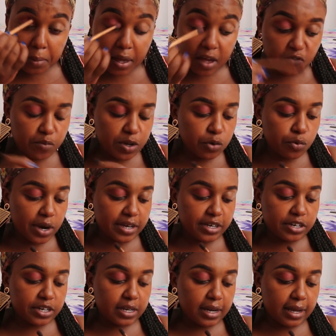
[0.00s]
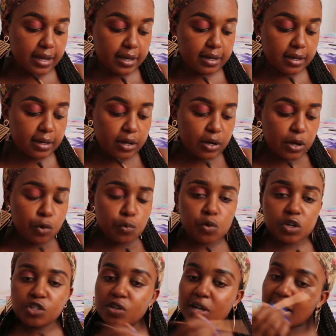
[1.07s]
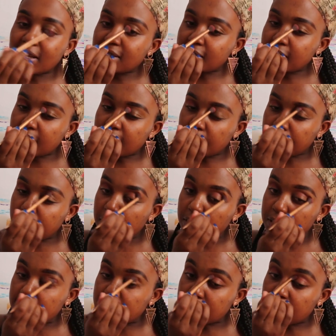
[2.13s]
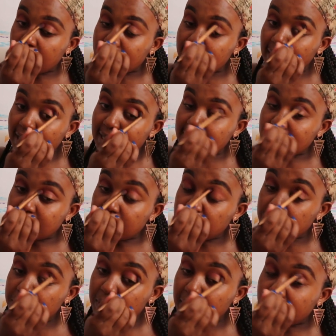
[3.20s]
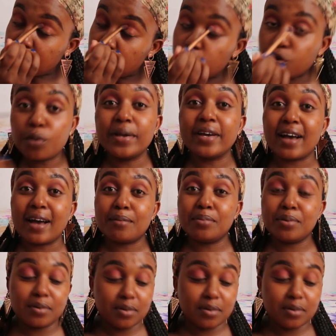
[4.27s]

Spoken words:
I've been wondering, like, what do you guys think about adulting, you know, like growing up